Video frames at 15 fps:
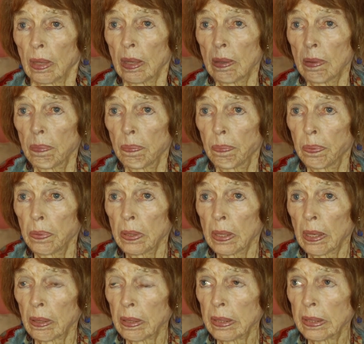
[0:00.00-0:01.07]
he put
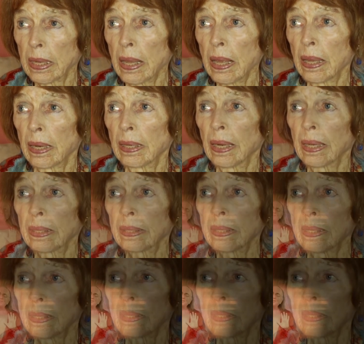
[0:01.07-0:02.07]
out his hand from way